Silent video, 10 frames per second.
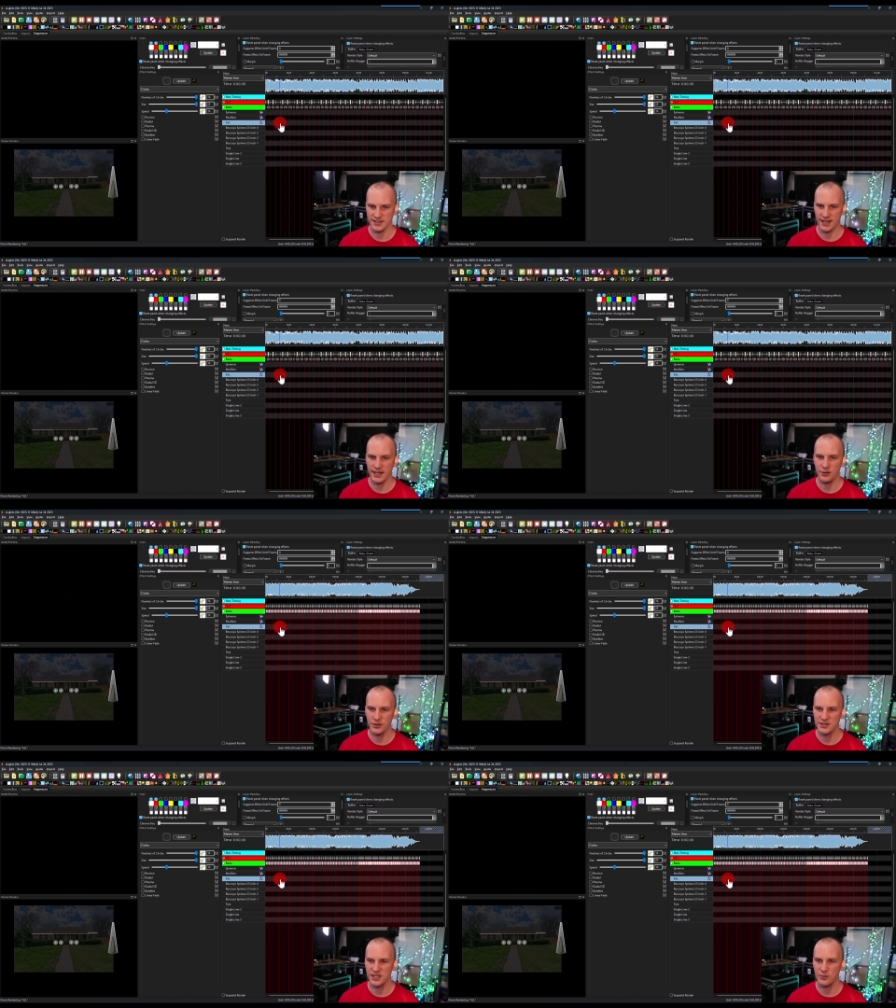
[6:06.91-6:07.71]
And I know the
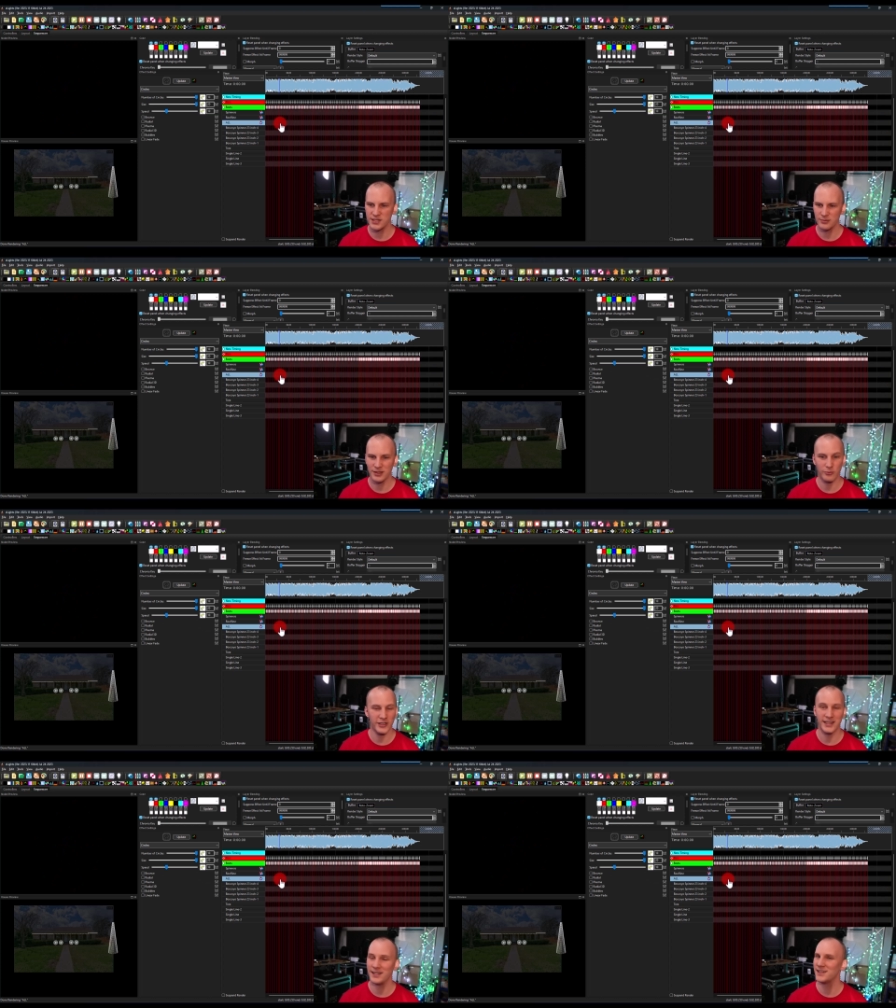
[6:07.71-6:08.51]
sequence I'm going to bring
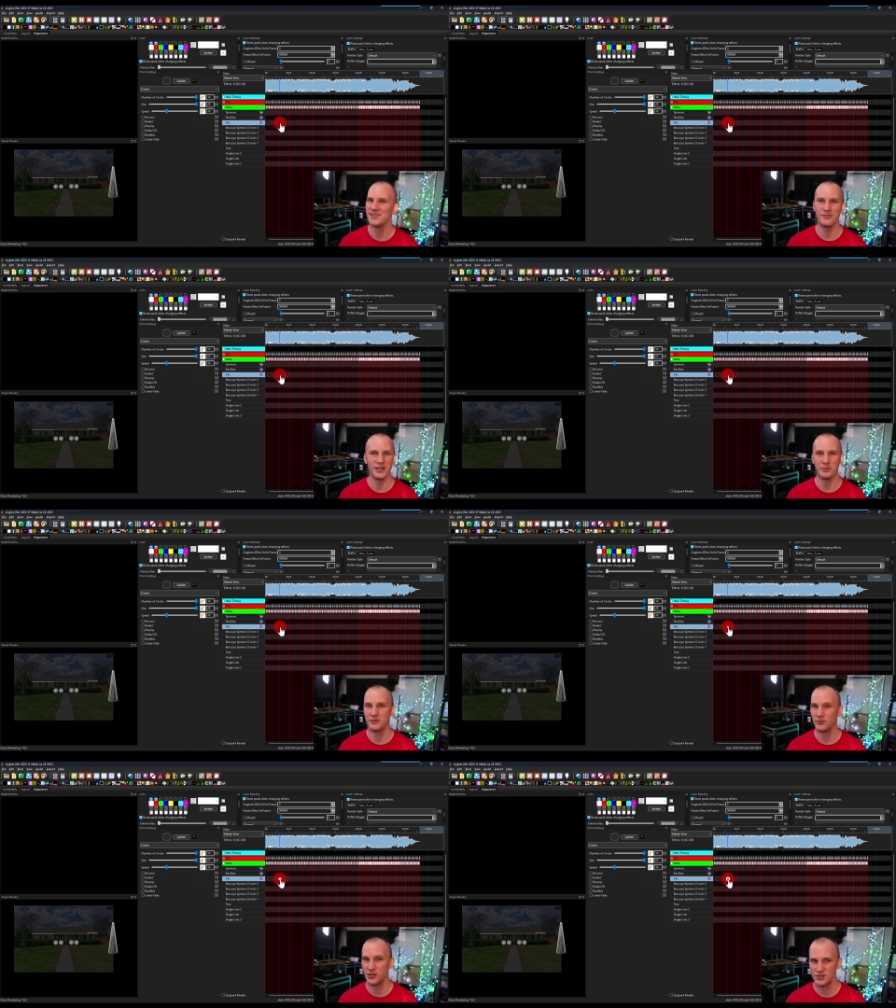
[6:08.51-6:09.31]
in isn't even going to be
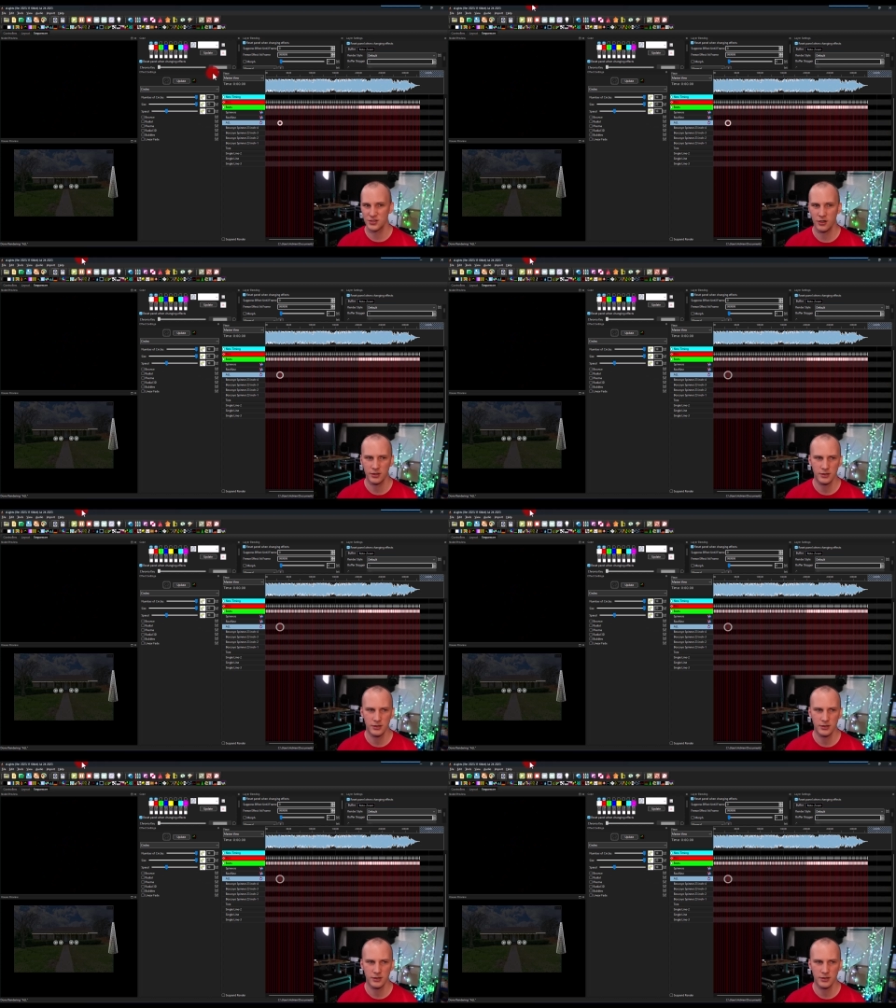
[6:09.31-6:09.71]
for this song.